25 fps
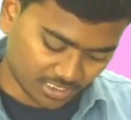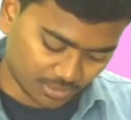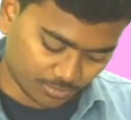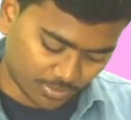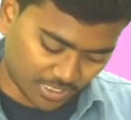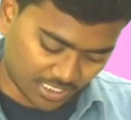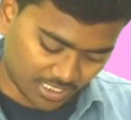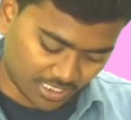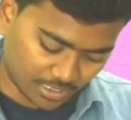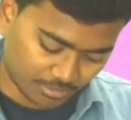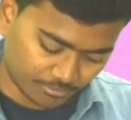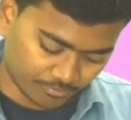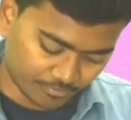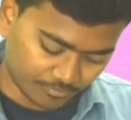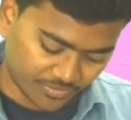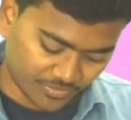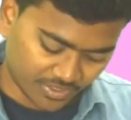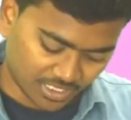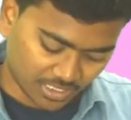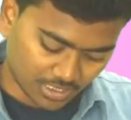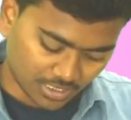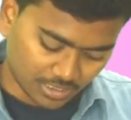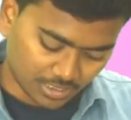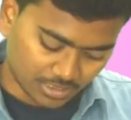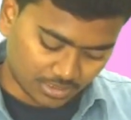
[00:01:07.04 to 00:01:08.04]
by name
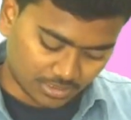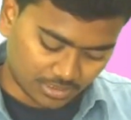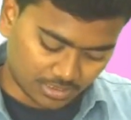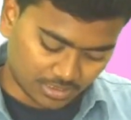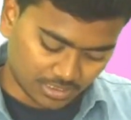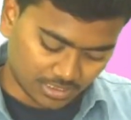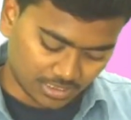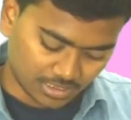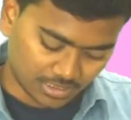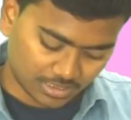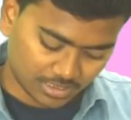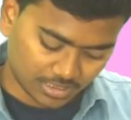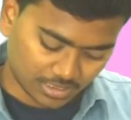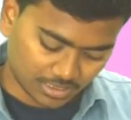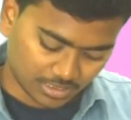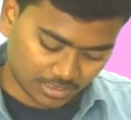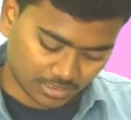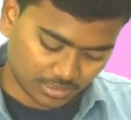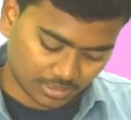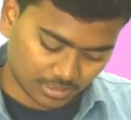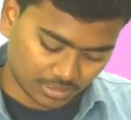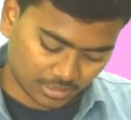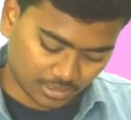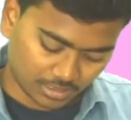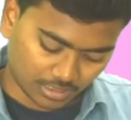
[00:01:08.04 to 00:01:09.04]
Tirthan
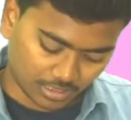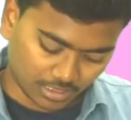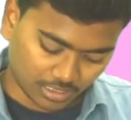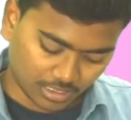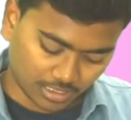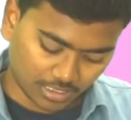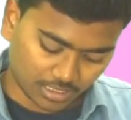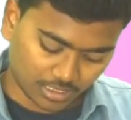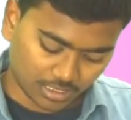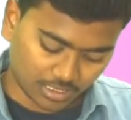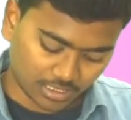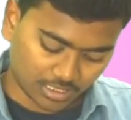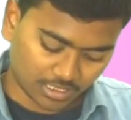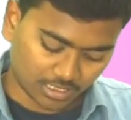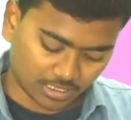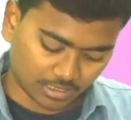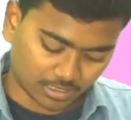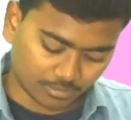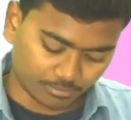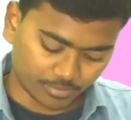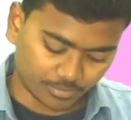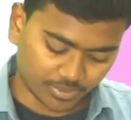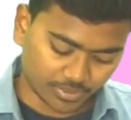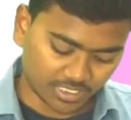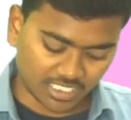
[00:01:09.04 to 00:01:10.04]
Kara and
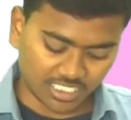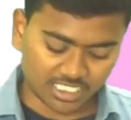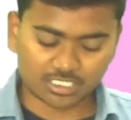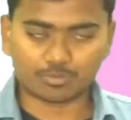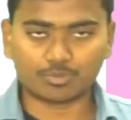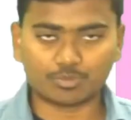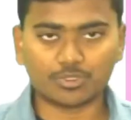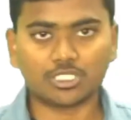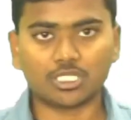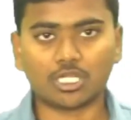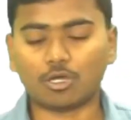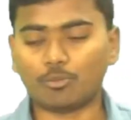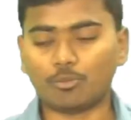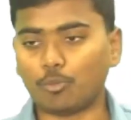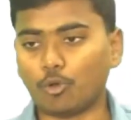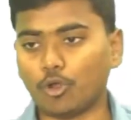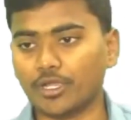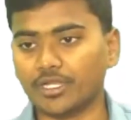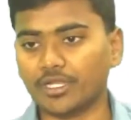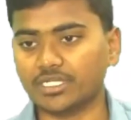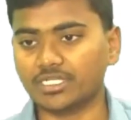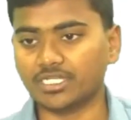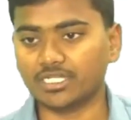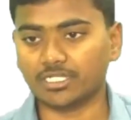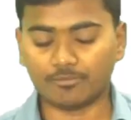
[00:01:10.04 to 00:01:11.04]
Company has been
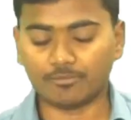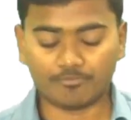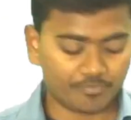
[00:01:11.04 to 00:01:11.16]
appointed,